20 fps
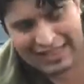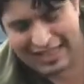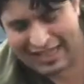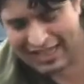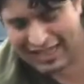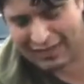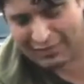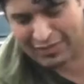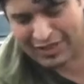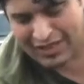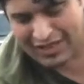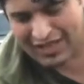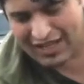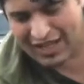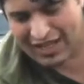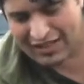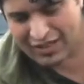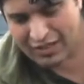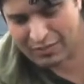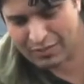can
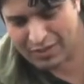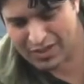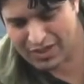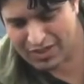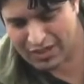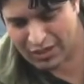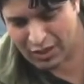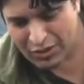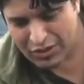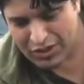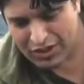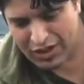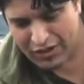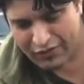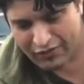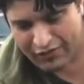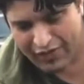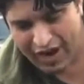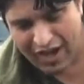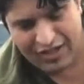maintain their
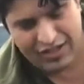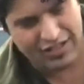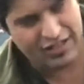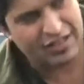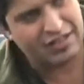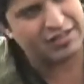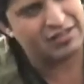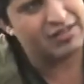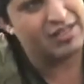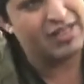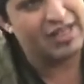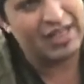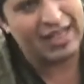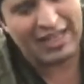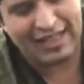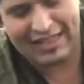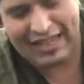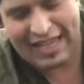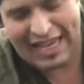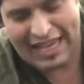physiological process,
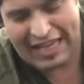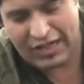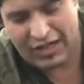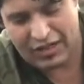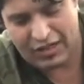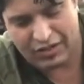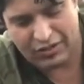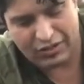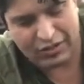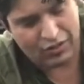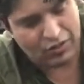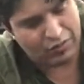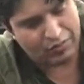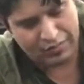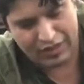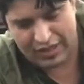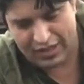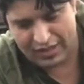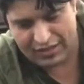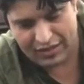and they anchor,
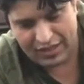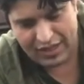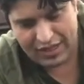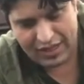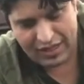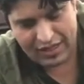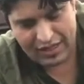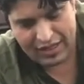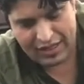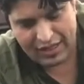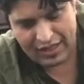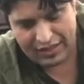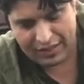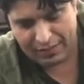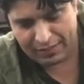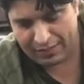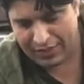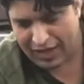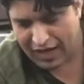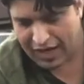because
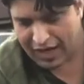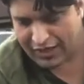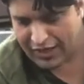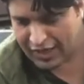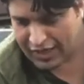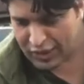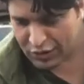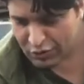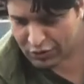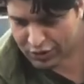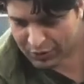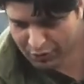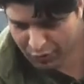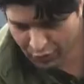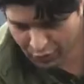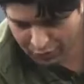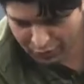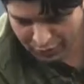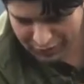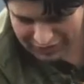the plant, they give
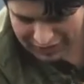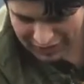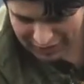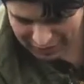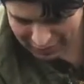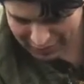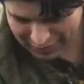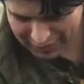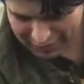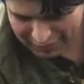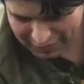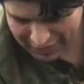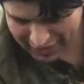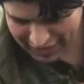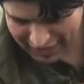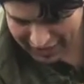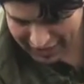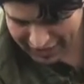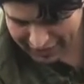support. For example, this plant